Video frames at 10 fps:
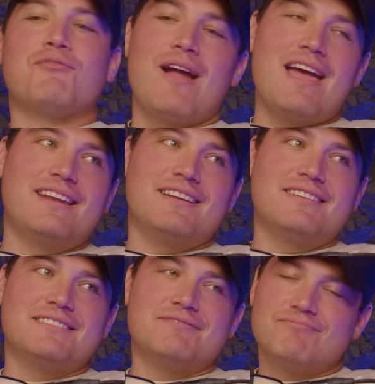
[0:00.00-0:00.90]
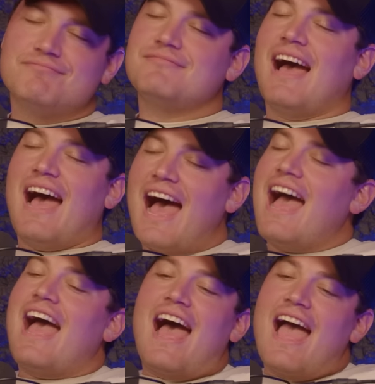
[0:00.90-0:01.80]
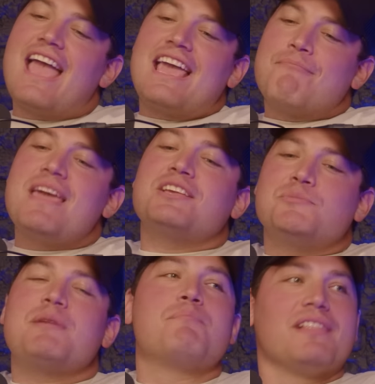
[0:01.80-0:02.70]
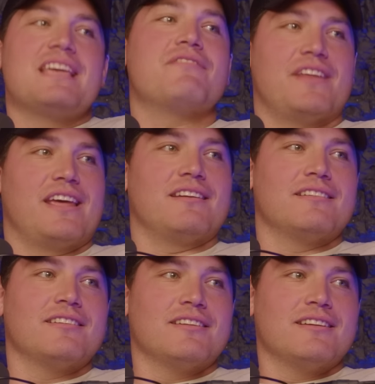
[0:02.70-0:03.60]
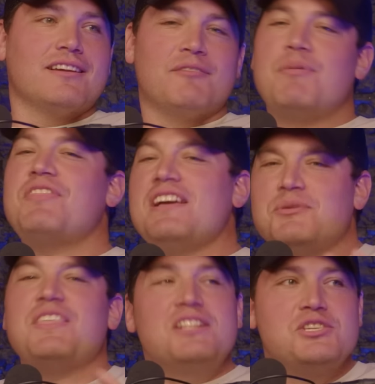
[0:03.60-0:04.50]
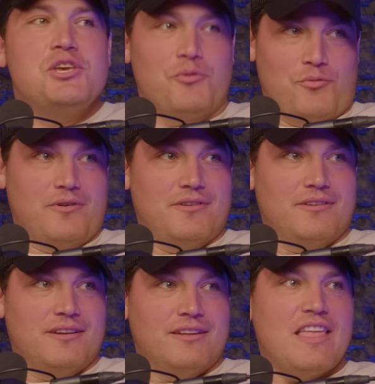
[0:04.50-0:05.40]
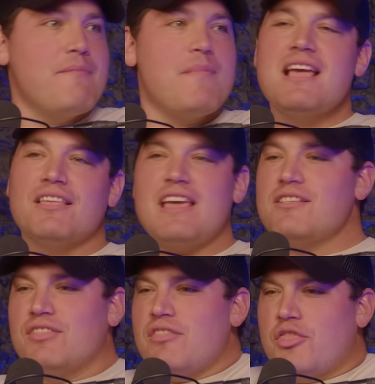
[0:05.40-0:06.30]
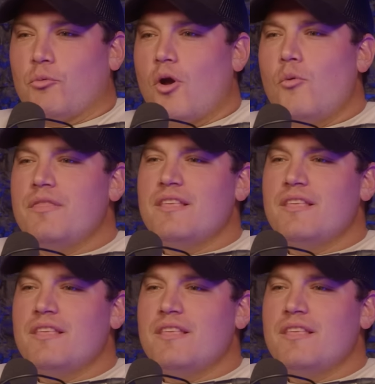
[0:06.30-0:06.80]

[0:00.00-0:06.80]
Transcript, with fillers: read you're it makes me believe in it. Yes. But that's what they do. Yes. They make they they throw in